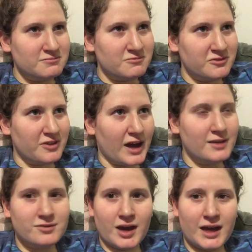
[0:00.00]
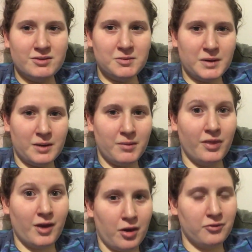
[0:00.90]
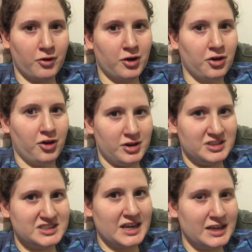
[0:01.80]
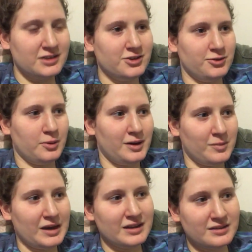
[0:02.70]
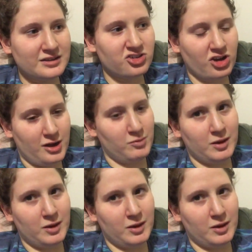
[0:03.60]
5 times, but I'm in there for a good 10 to 20 minutes each time,